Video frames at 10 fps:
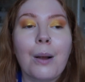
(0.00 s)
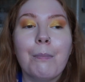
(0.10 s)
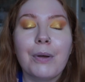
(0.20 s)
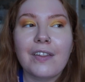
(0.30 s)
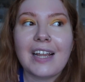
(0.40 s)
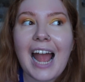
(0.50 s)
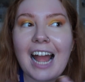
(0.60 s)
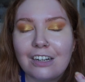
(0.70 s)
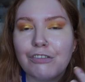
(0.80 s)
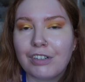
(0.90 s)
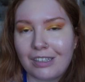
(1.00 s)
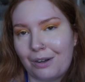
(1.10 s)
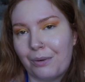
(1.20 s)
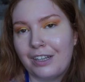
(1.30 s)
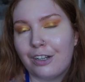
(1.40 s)
but the end
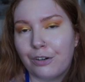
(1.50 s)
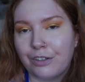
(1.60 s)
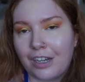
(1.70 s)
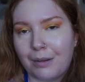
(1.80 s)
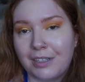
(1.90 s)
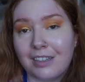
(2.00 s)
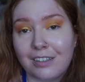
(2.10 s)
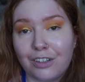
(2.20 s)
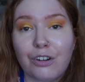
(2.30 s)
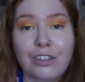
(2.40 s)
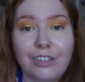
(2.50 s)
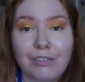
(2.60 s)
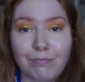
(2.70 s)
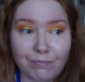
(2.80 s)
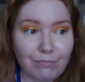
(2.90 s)
result in the long term is that Scotland
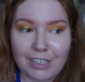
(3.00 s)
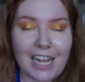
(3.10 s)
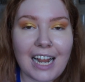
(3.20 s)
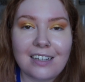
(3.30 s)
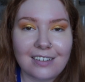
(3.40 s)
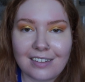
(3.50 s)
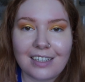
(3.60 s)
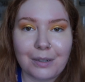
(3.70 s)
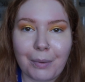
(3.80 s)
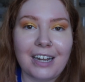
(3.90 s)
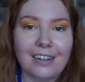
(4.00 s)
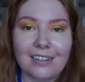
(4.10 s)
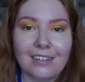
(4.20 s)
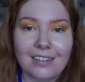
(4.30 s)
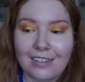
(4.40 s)
retains its
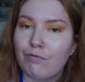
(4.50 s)
independence.